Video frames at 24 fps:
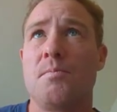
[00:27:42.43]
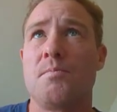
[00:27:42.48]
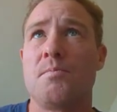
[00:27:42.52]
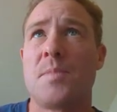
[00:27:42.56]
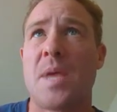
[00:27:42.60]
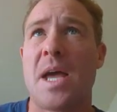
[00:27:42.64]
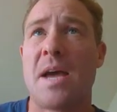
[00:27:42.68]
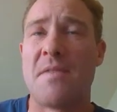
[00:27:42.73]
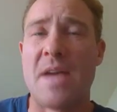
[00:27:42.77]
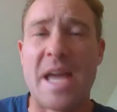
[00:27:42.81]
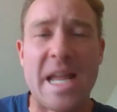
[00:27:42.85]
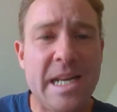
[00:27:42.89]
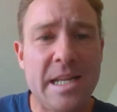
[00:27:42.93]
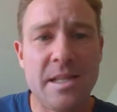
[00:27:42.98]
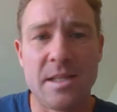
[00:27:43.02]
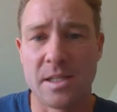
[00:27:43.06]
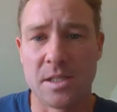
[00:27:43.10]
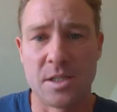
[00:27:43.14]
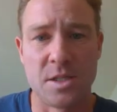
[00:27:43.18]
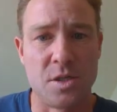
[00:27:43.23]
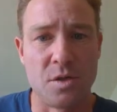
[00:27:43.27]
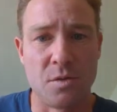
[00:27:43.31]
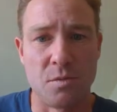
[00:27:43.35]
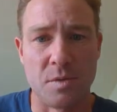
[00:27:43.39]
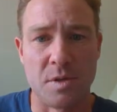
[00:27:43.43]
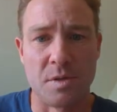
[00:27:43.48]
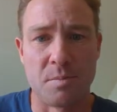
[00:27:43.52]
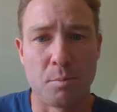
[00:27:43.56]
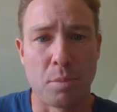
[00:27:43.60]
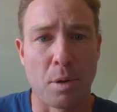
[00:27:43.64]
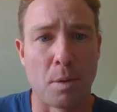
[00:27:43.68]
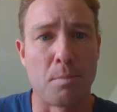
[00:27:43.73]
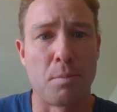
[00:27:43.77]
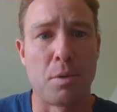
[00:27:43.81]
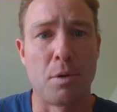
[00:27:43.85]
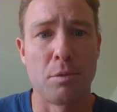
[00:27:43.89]
have anything to do with
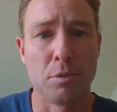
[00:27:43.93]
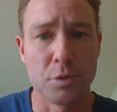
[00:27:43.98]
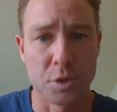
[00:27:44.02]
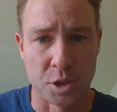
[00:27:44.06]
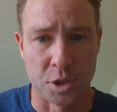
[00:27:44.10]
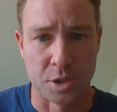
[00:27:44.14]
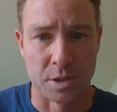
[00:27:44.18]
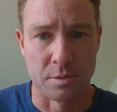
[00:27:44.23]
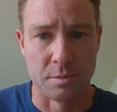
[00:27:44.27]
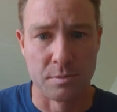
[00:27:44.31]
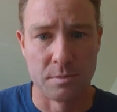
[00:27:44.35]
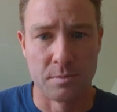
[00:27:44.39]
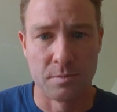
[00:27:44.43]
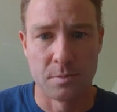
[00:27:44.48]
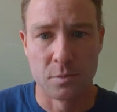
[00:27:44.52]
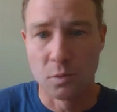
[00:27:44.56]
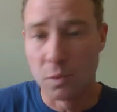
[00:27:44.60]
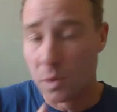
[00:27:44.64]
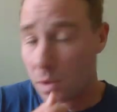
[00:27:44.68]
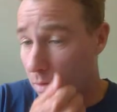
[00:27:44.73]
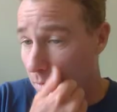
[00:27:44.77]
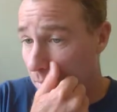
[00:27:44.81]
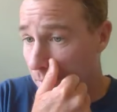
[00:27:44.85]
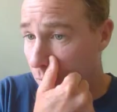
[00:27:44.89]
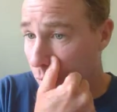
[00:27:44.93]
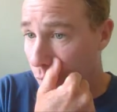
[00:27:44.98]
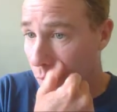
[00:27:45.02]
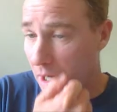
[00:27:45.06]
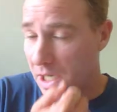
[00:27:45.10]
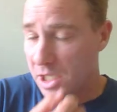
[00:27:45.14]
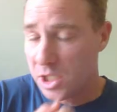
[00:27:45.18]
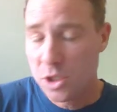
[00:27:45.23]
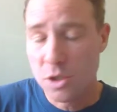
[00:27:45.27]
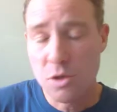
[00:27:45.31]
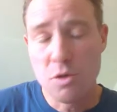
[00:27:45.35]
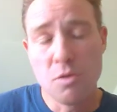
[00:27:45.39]
propulsion? Well,
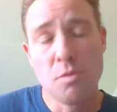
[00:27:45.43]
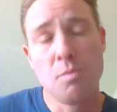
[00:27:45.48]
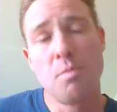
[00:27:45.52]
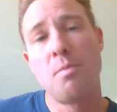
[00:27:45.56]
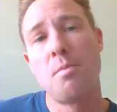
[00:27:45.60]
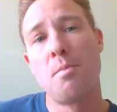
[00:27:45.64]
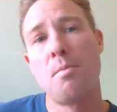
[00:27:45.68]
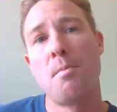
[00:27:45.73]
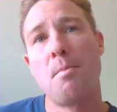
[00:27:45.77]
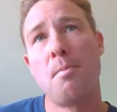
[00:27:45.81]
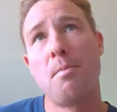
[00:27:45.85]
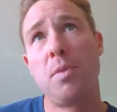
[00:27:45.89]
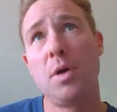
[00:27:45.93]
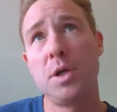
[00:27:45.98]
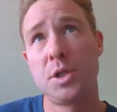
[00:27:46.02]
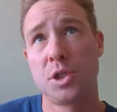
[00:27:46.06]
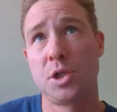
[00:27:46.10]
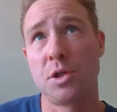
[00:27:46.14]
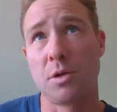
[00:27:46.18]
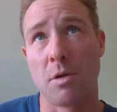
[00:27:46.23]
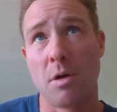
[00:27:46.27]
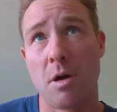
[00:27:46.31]
when you put your